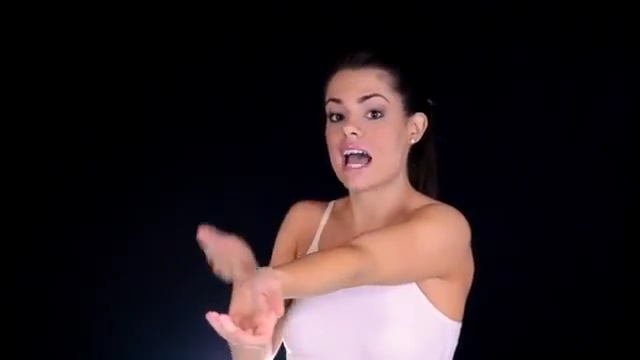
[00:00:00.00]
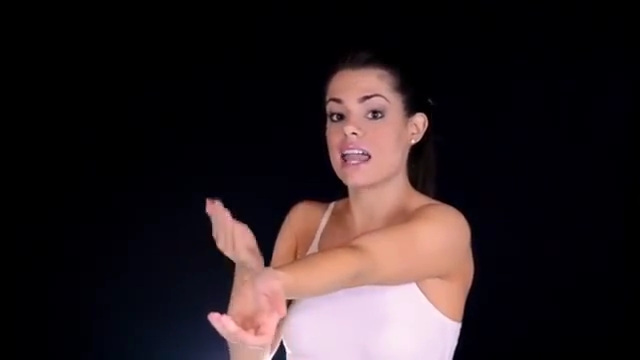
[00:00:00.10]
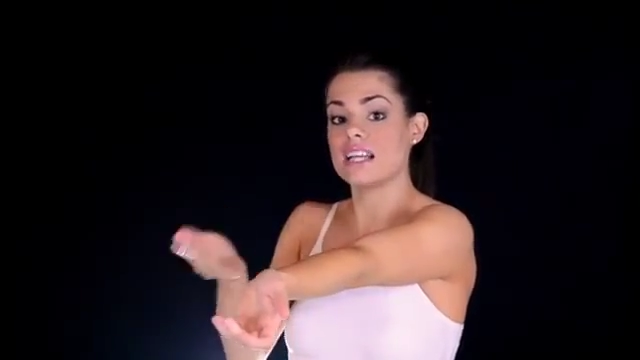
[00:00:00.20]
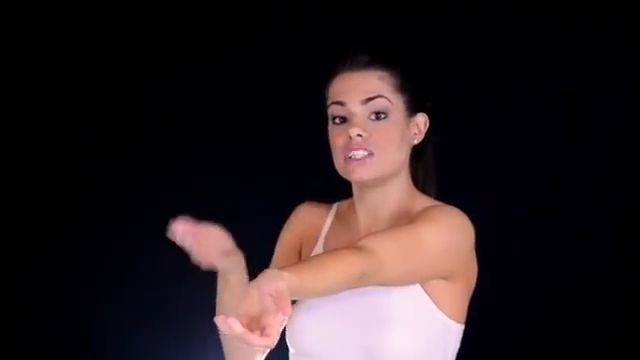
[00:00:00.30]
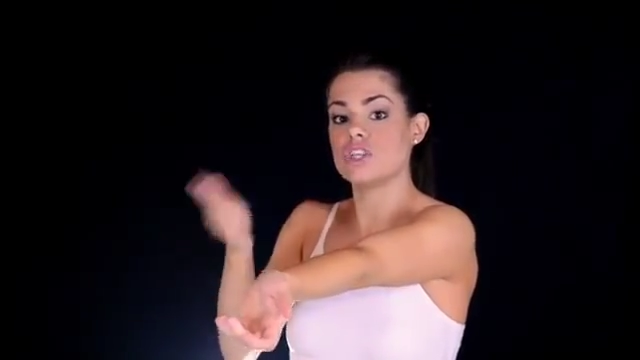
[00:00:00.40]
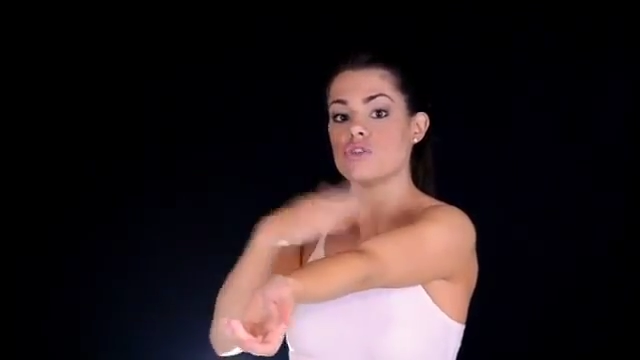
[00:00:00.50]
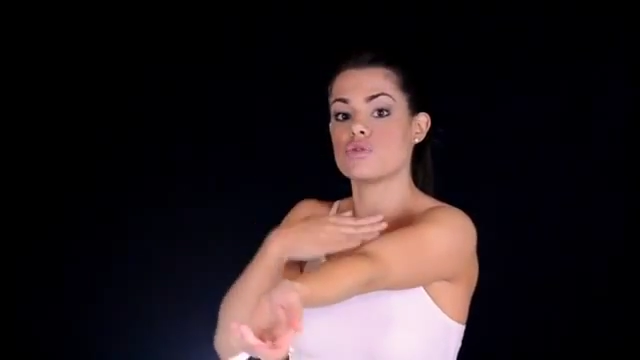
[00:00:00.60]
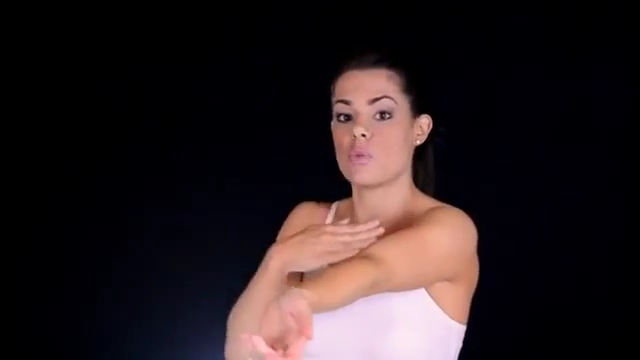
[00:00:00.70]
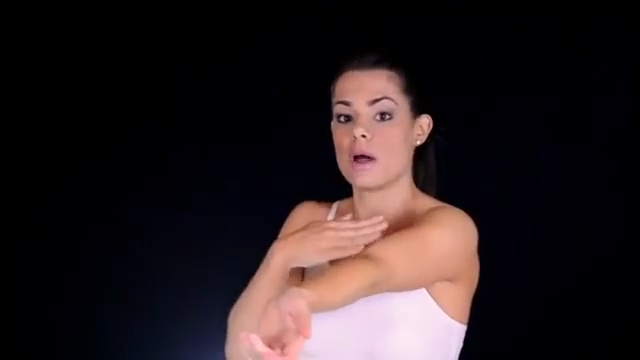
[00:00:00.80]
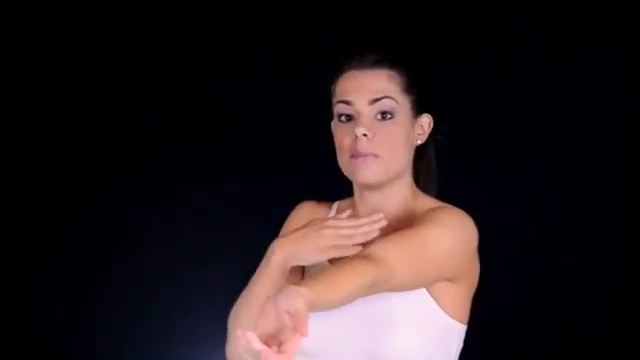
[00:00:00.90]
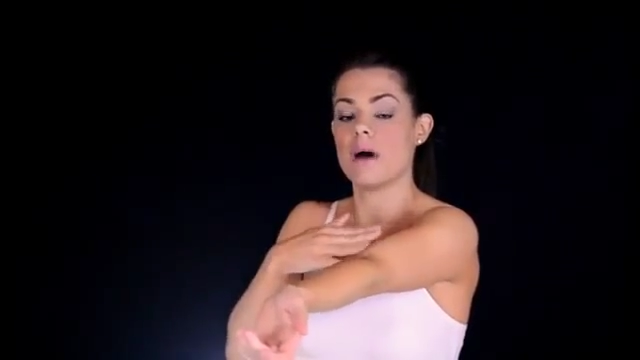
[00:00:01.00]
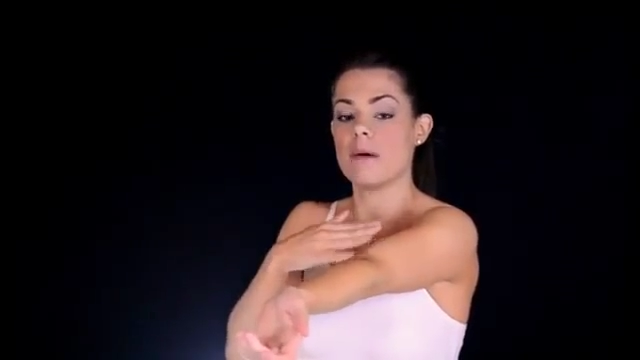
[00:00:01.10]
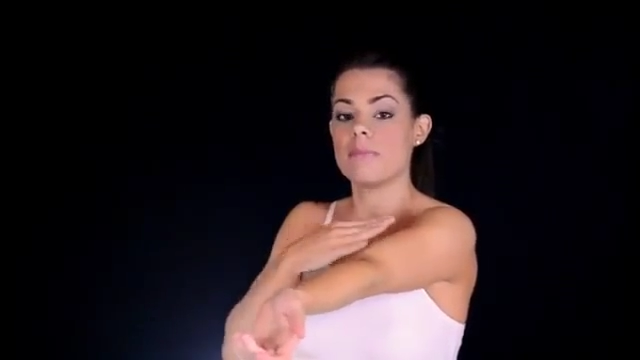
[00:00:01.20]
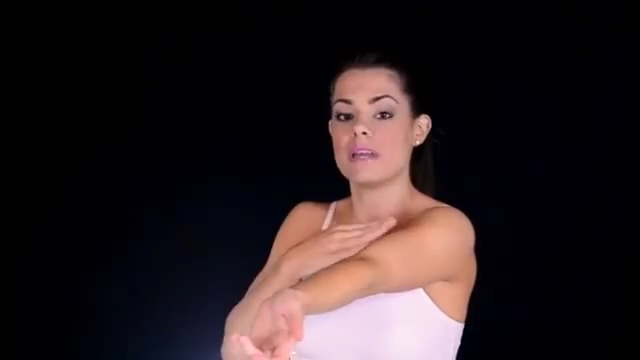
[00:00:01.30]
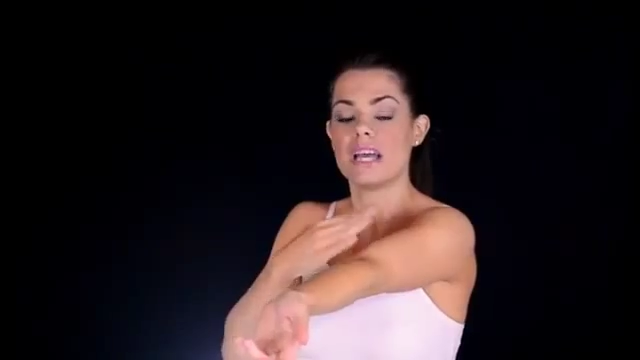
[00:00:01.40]
I like to use one
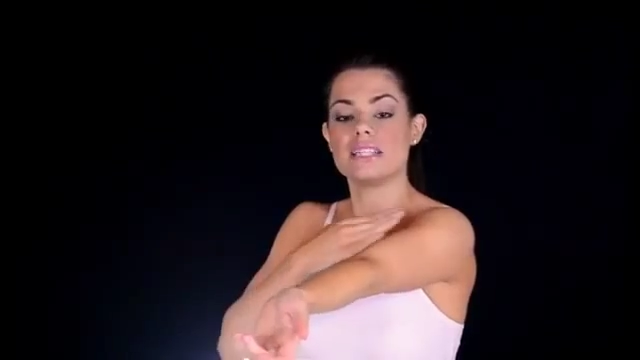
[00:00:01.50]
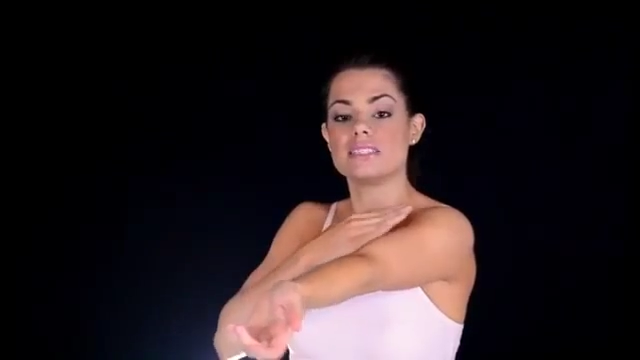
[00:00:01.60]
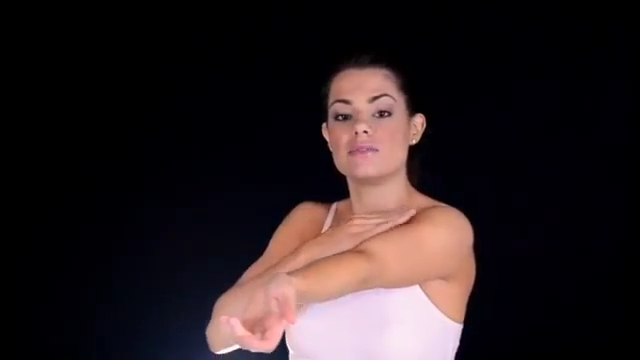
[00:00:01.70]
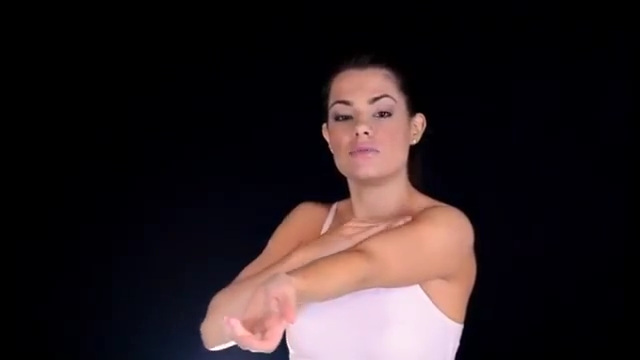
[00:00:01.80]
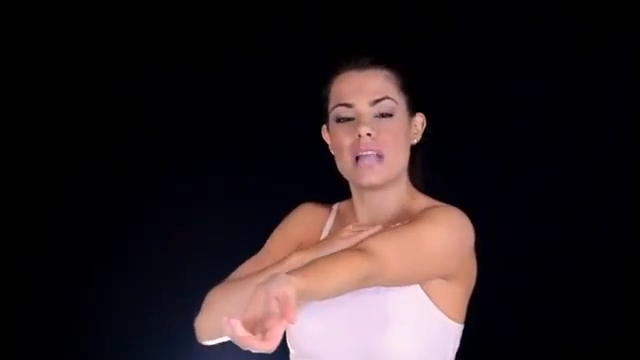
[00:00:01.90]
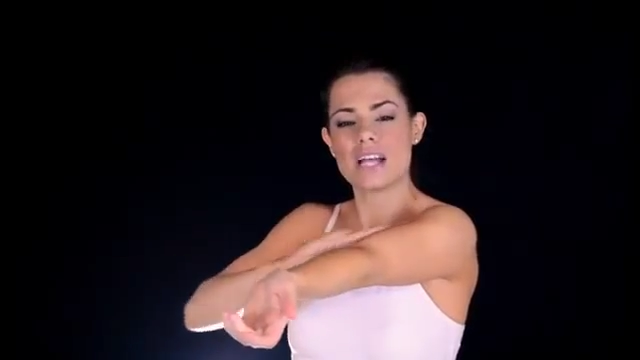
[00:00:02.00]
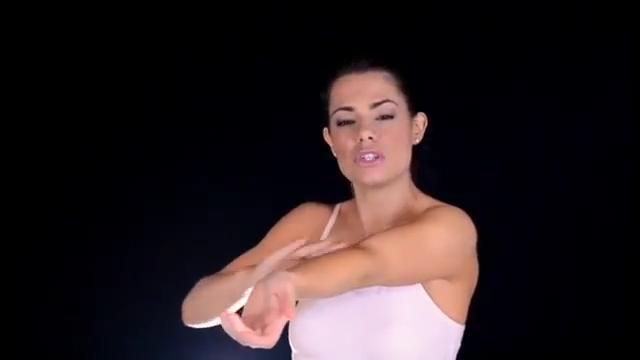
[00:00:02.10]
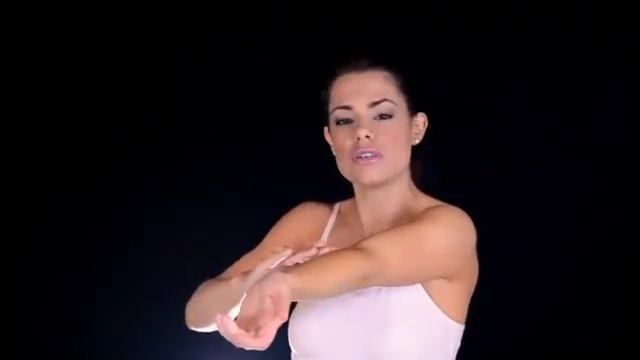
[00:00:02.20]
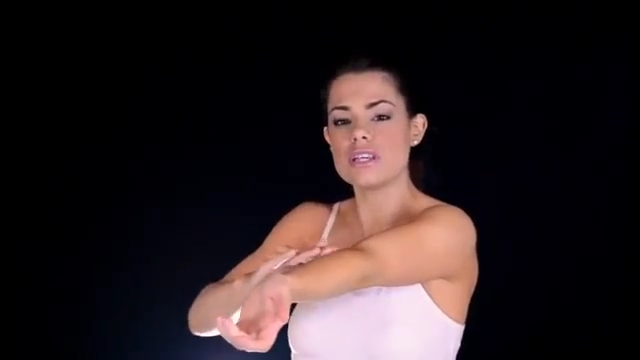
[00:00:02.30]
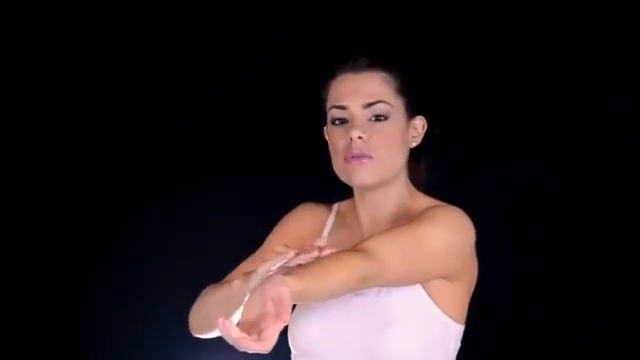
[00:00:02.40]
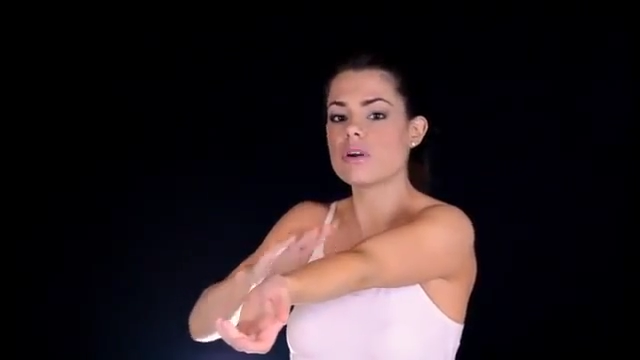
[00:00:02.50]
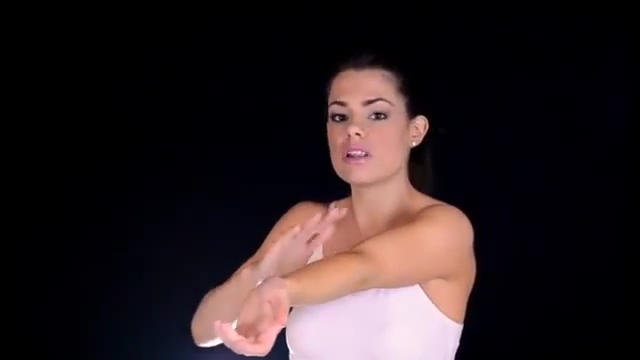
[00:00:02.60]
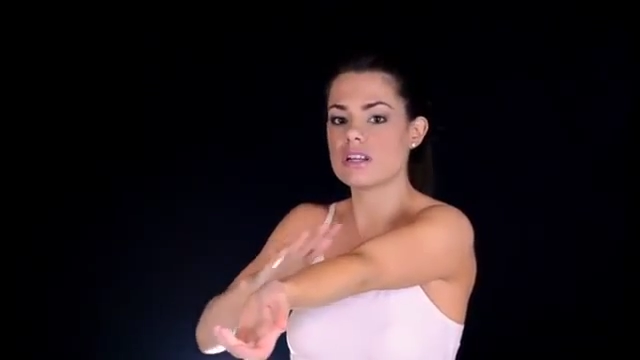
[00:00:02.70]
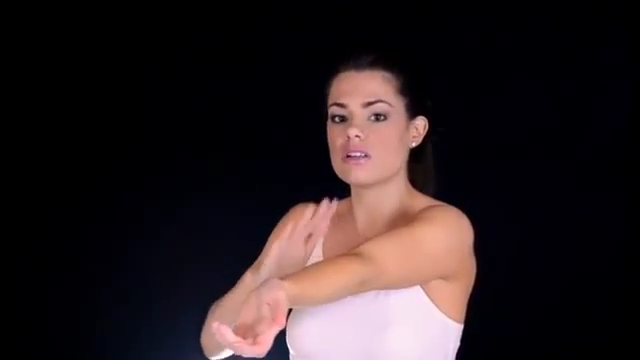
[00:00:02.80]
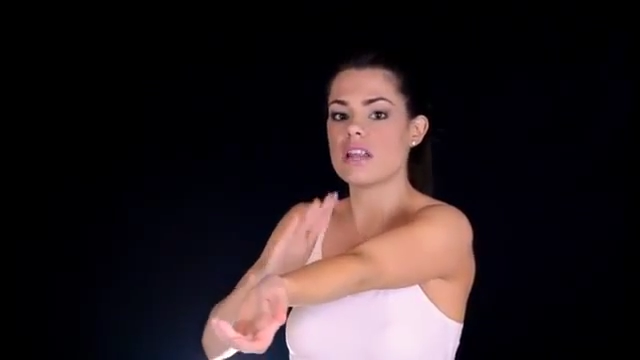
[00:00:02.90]
pump because naturally we're a
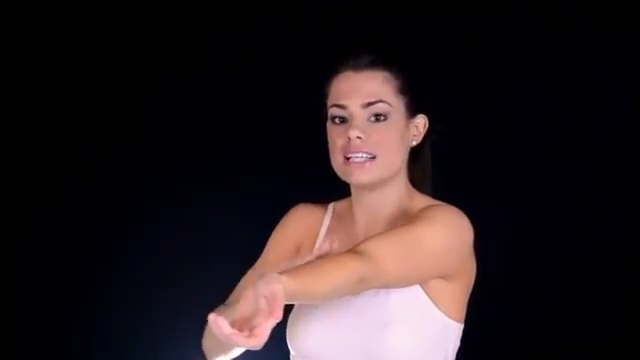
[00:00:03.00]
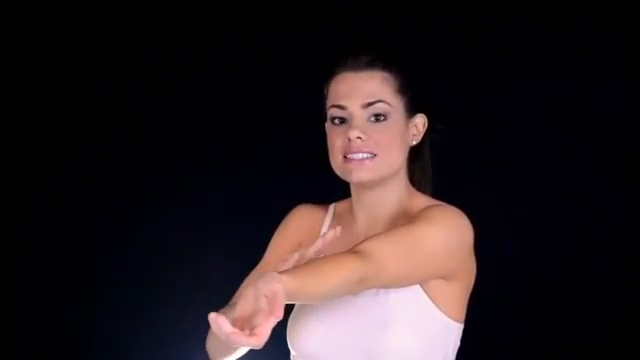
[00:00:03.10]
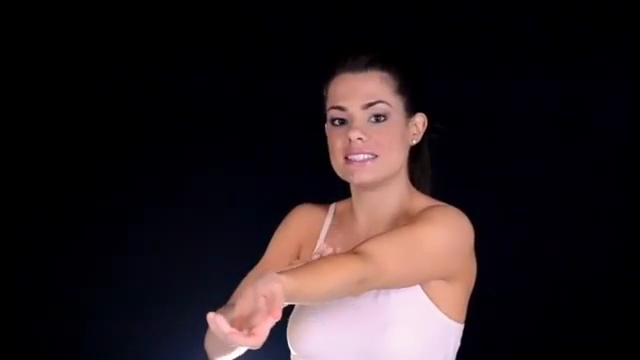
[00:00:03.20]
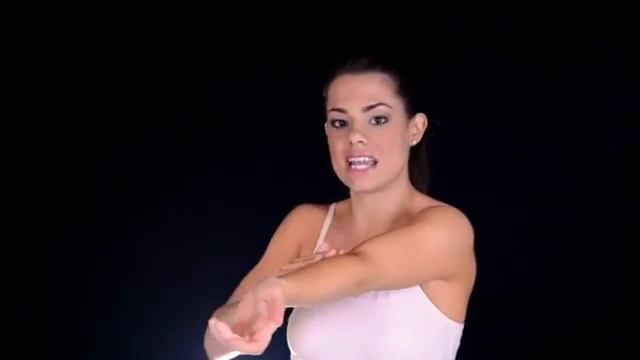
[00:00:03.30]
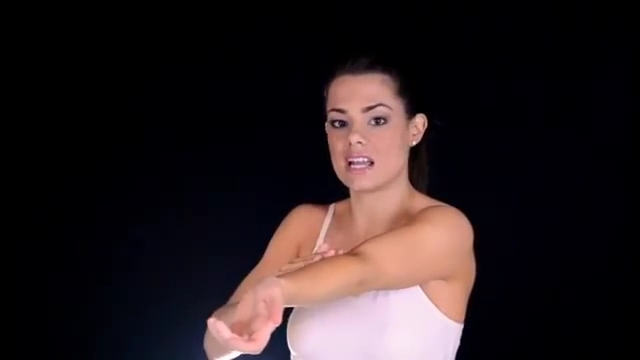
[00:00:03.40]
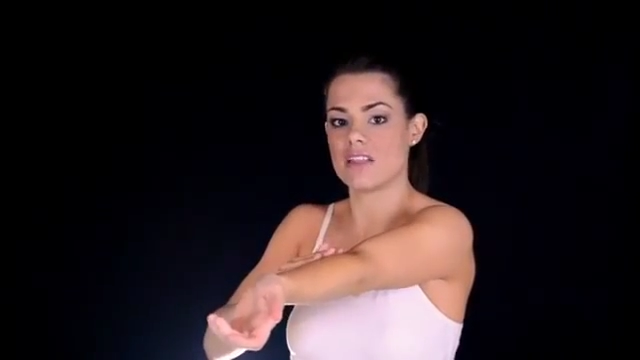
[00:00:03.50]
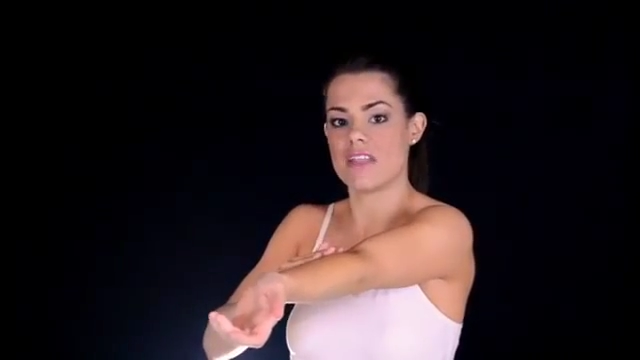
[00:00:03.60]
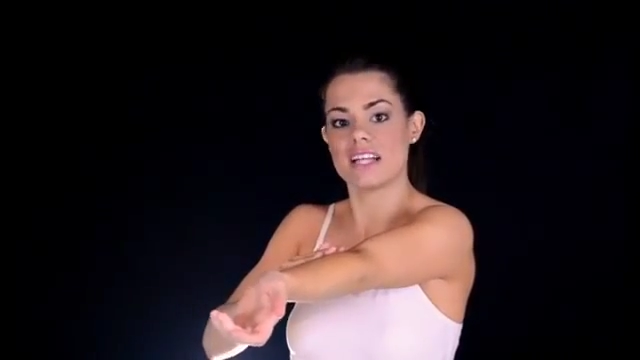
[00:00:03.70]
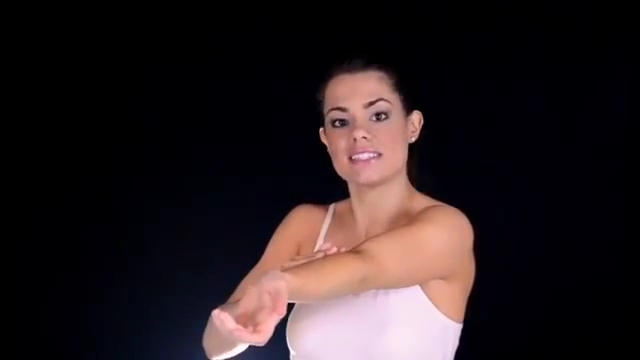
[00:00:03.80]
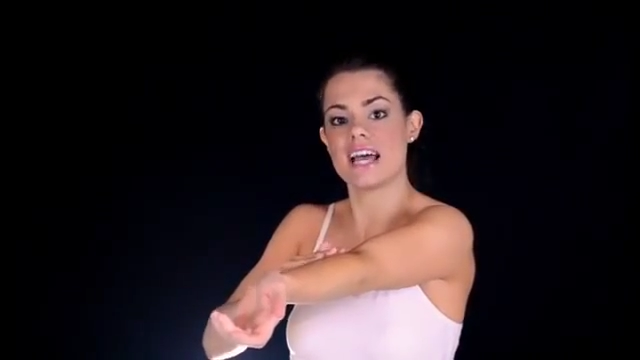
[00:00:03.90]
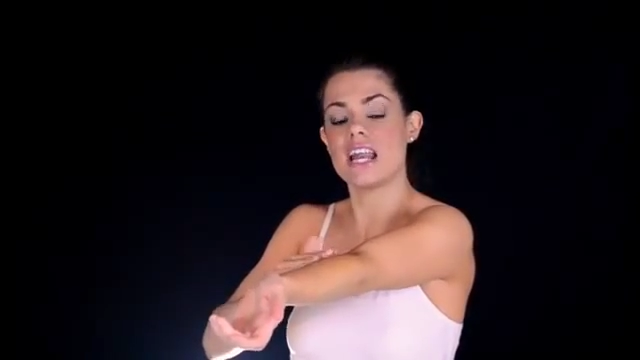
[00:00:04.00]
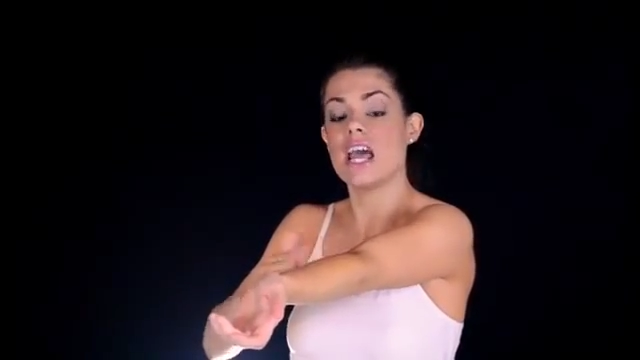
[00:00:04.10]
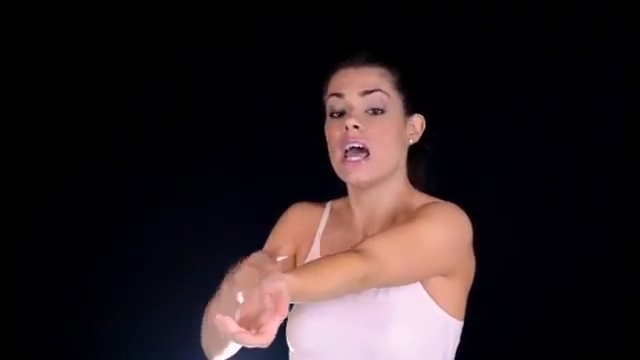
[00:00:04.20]
little less tan on that side,